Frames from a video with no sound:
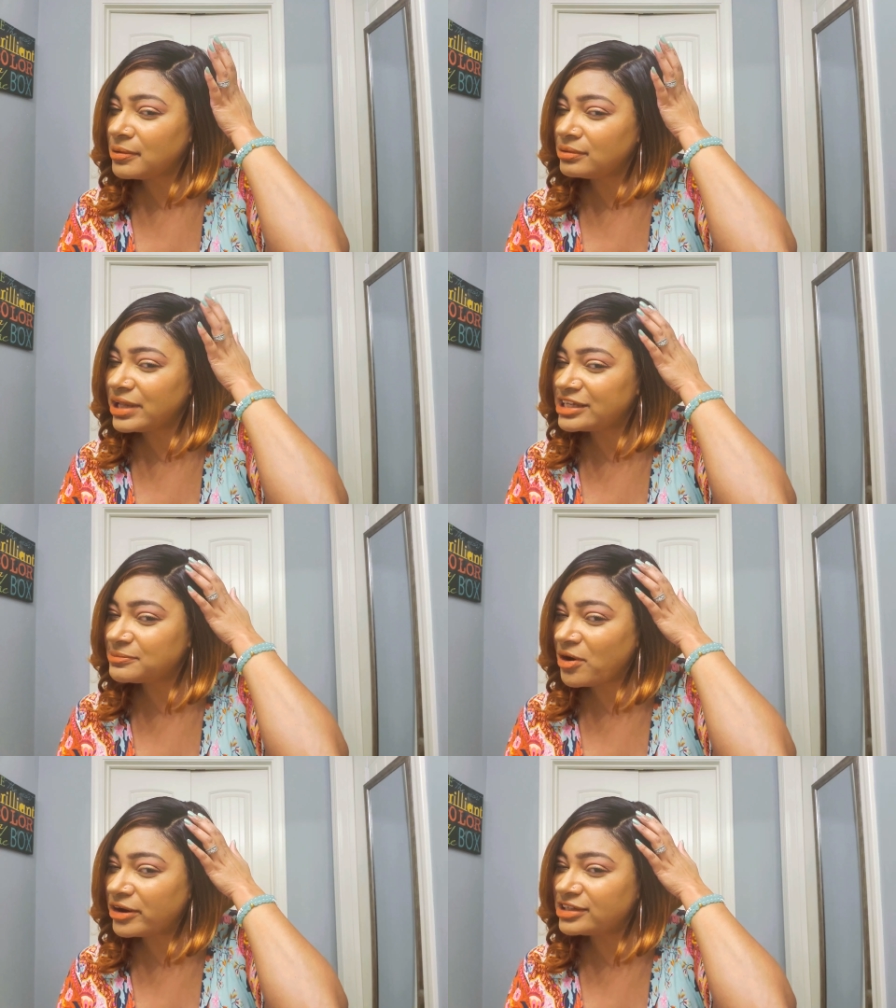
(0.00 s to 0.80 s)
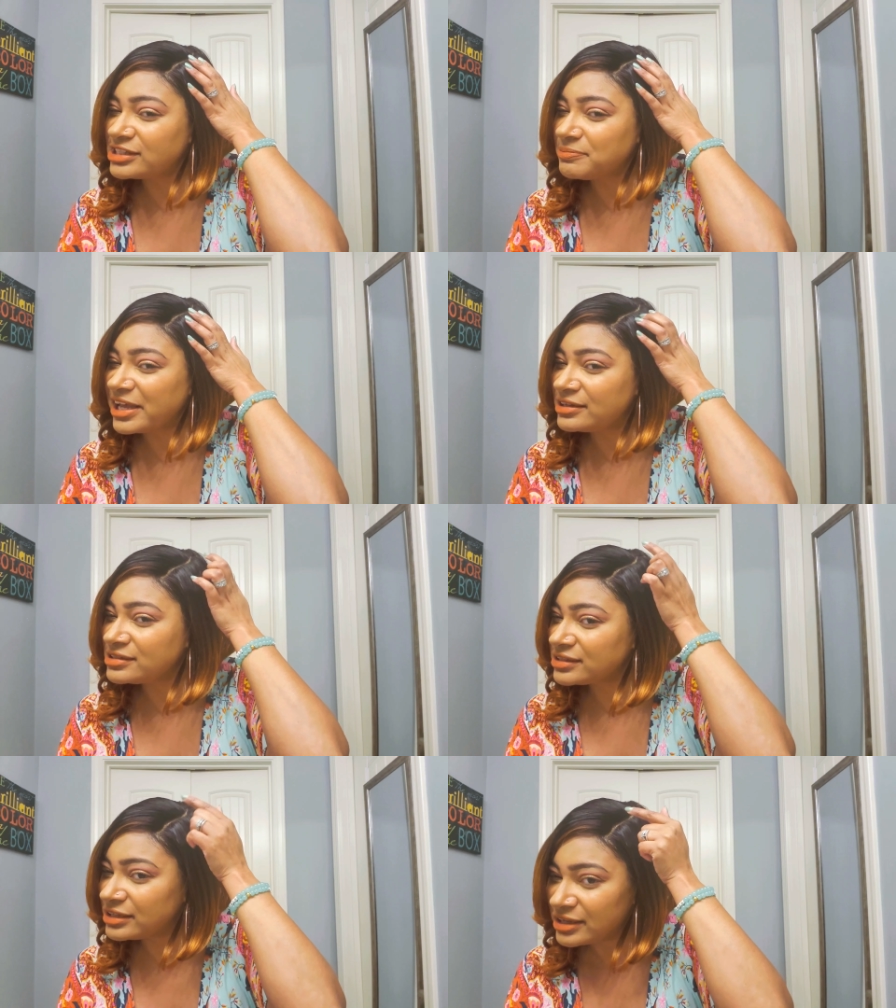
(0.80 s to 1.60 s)
lace parting
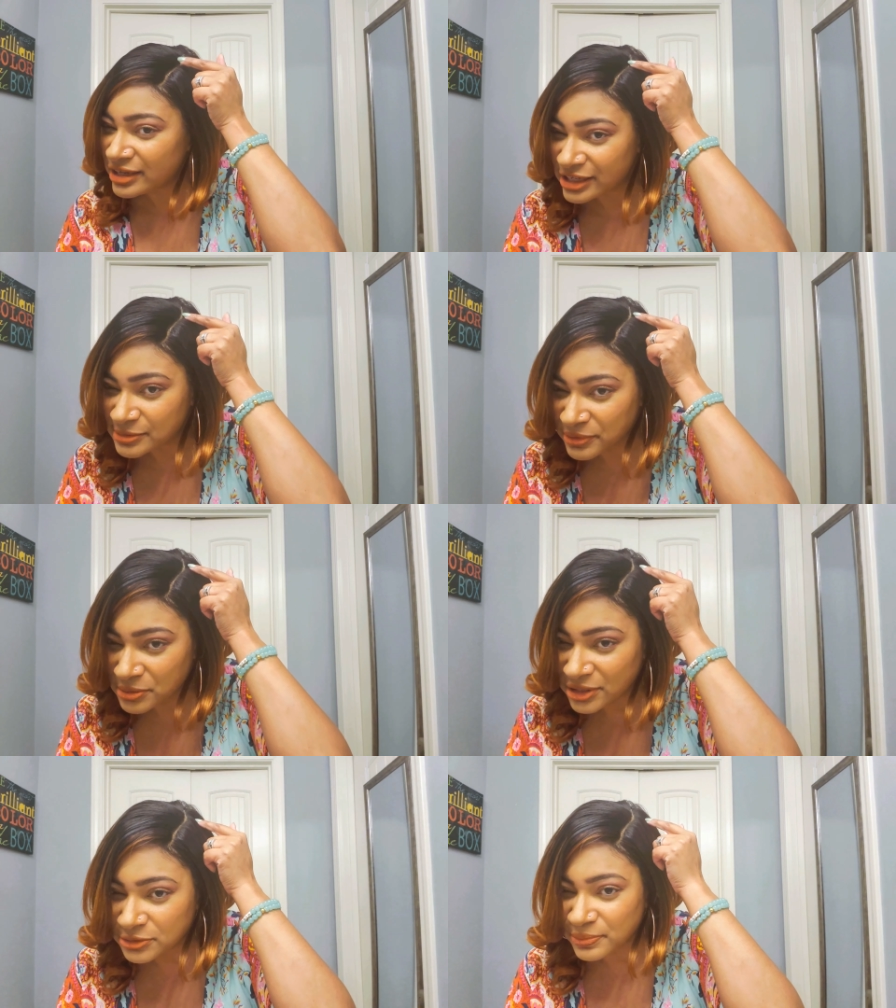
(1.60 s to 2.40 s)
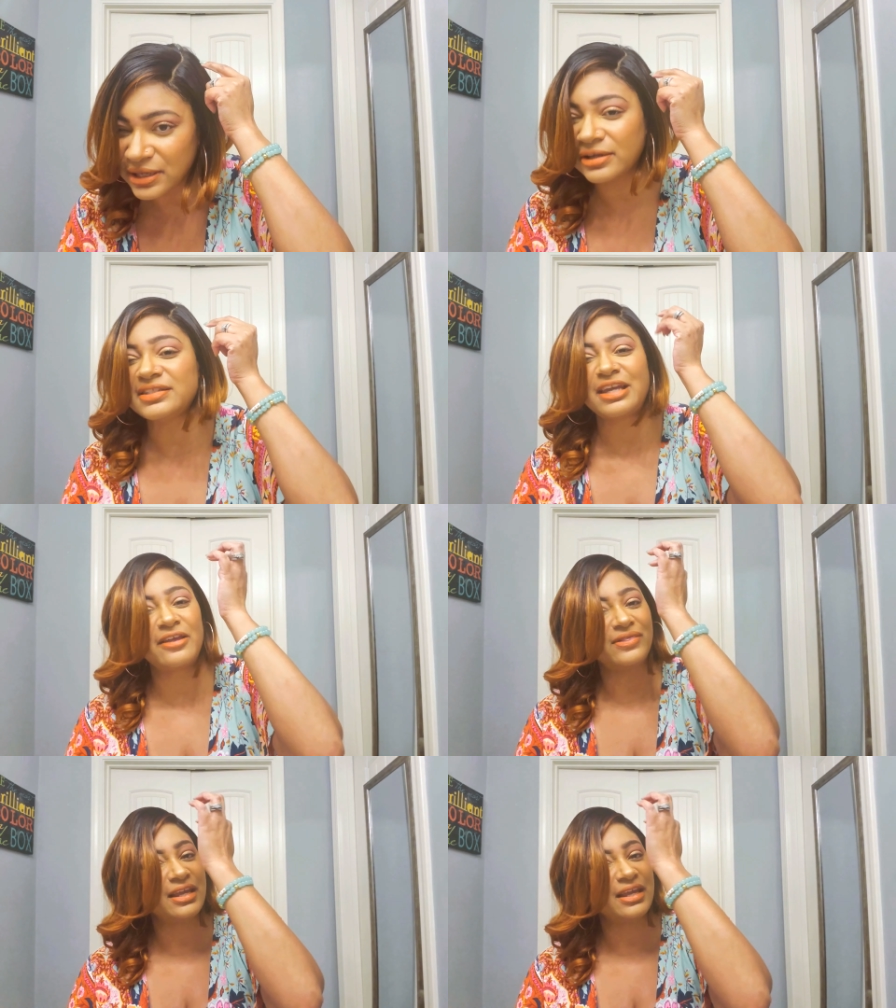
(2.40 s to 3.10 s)
space it's pretty much plucked and